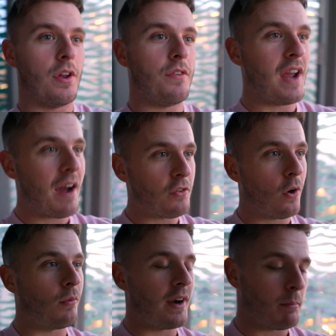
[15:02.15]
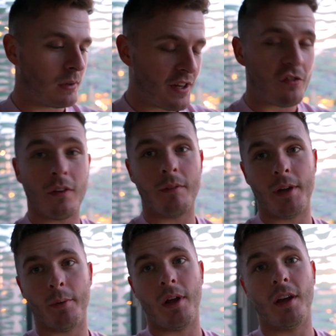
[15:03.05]
If you have not already, please drop the
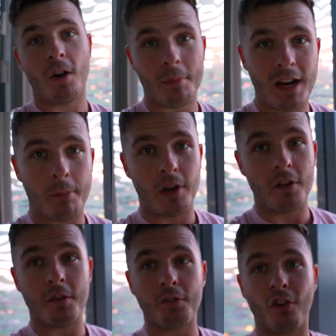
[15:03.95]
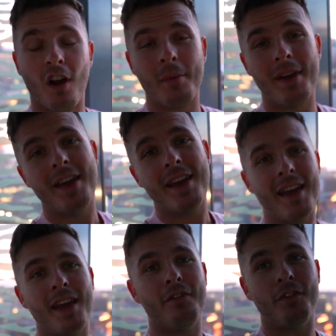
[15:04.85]
video a like, comment down below, subscribe
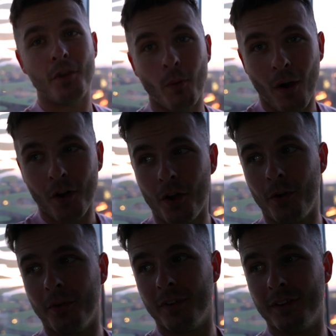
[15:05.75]
if you are new.